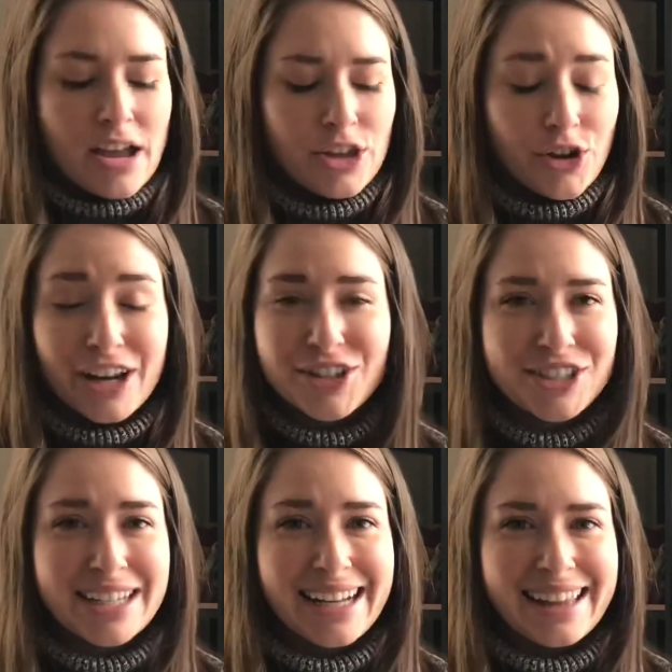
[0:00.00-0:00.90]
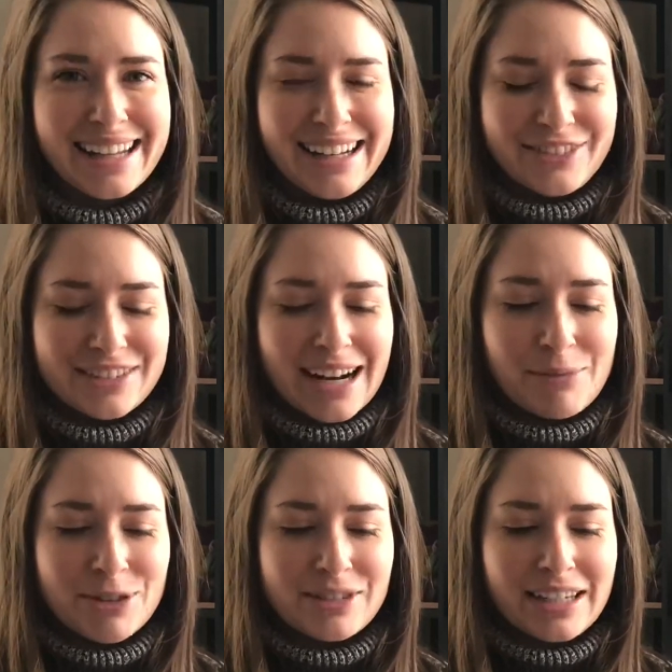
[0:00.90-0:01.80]
you're interested in the needles that I'm
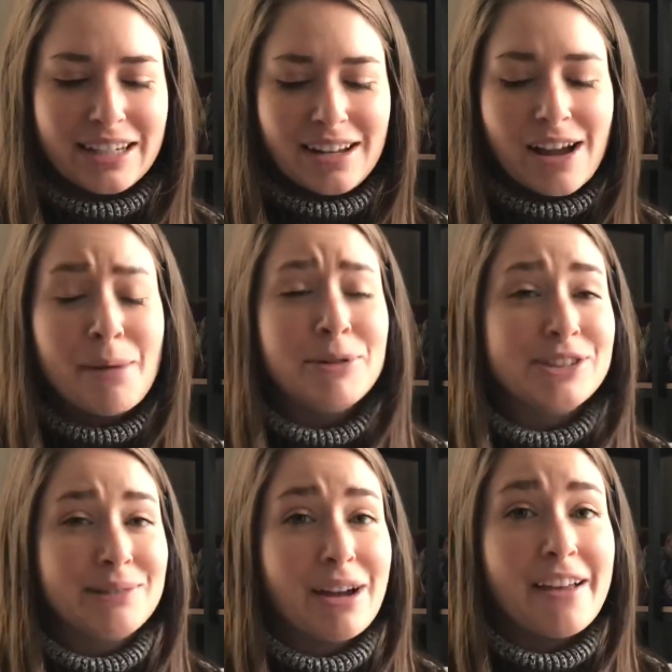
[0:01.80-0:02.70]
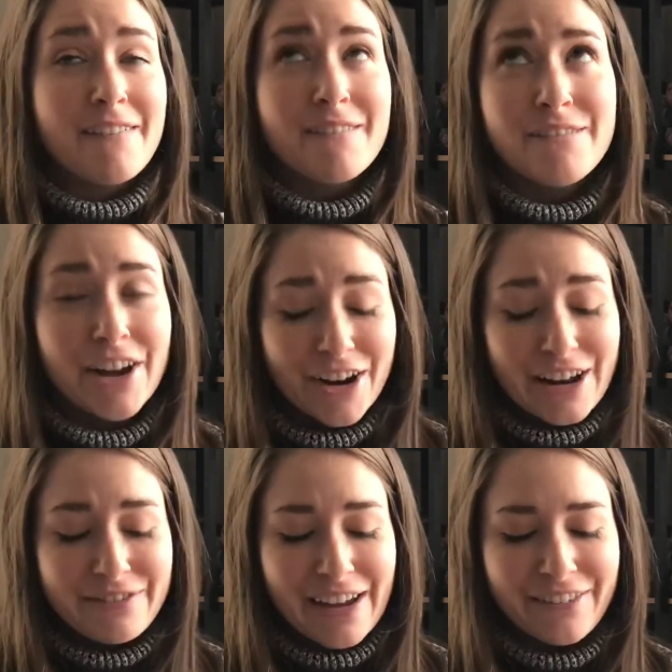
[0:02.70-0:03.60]
using my
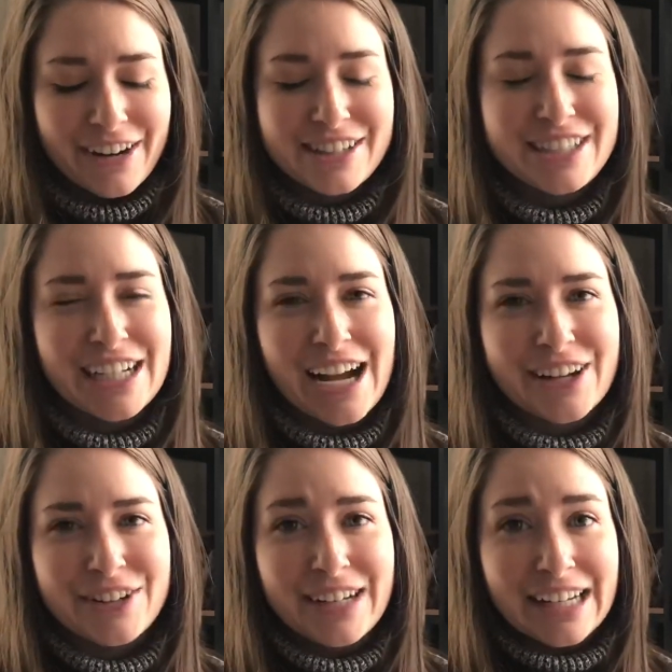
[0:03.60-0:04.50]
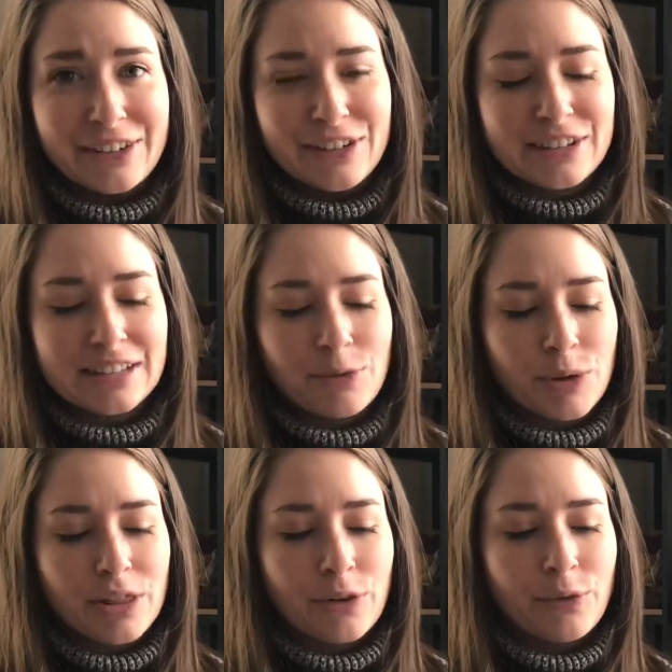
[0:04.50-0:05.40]
very favorite Chiagu needles
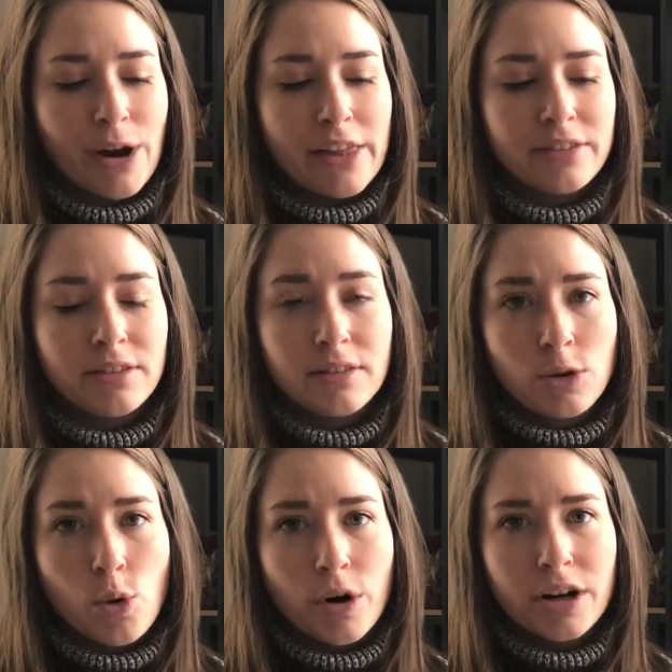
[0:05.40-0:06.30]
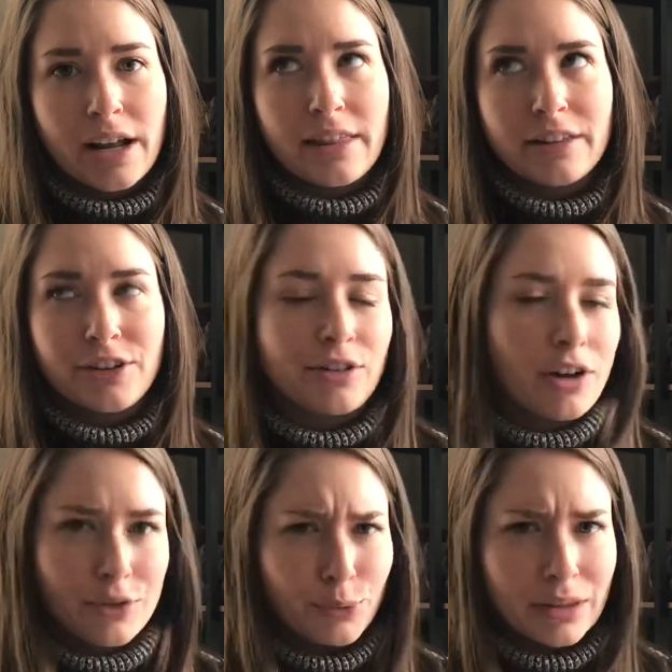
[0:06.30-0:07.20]
with the red cord. I think they're
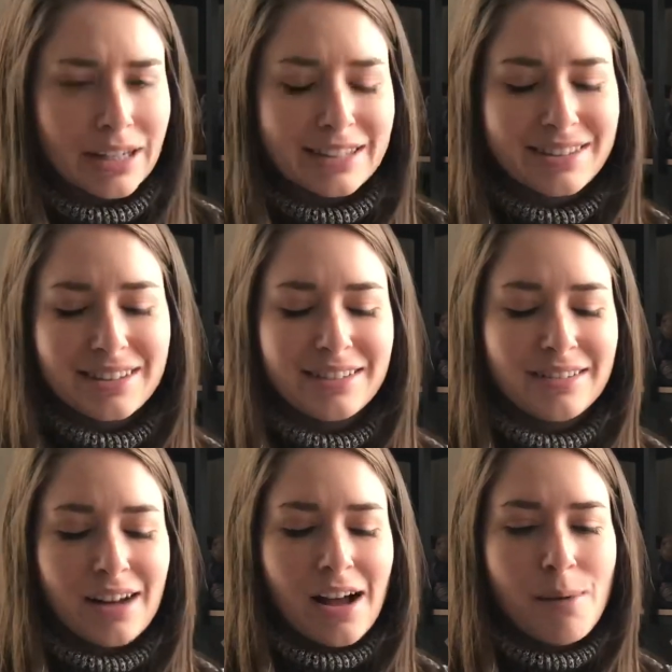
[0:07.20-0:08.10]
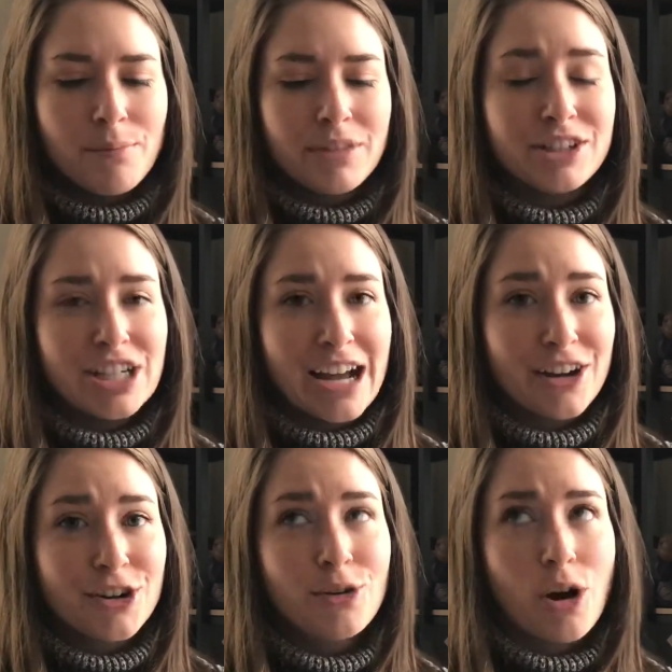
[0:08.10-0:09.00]
called red lace. The
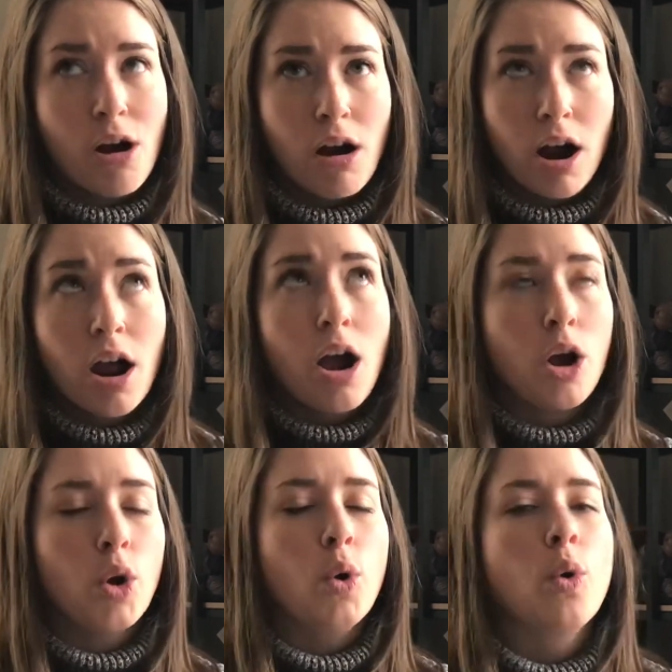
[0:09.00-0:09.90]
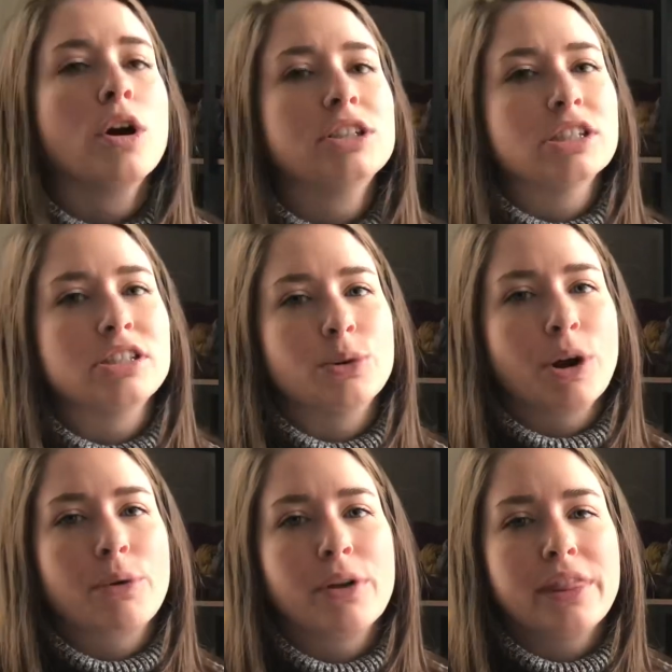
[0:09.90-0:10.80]
Chiagu are gorgeous to
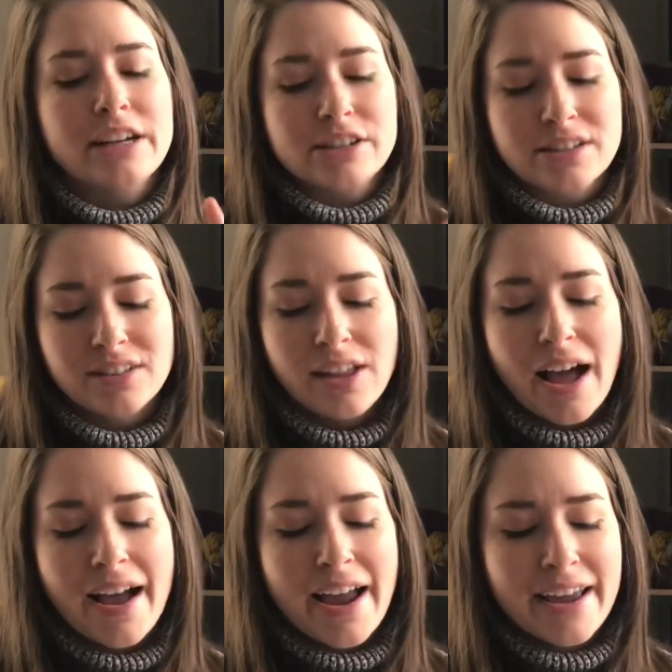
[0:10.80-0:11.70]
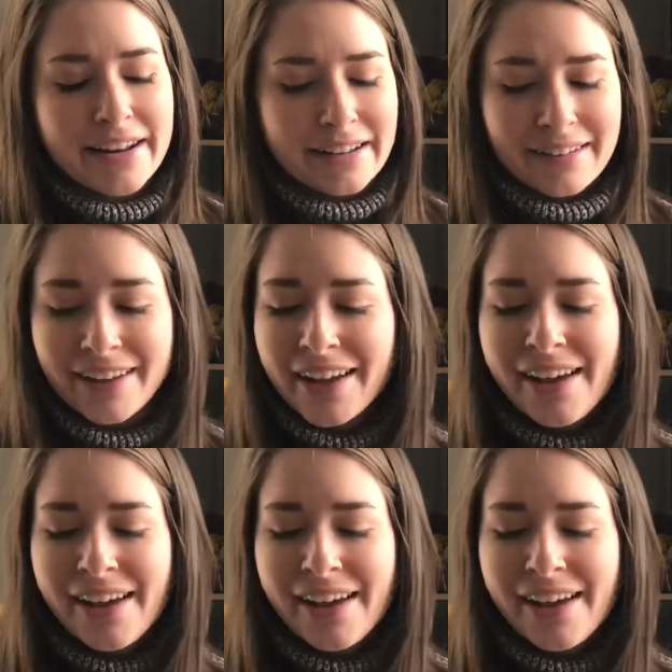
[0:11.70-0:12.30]
work with. They just glide, and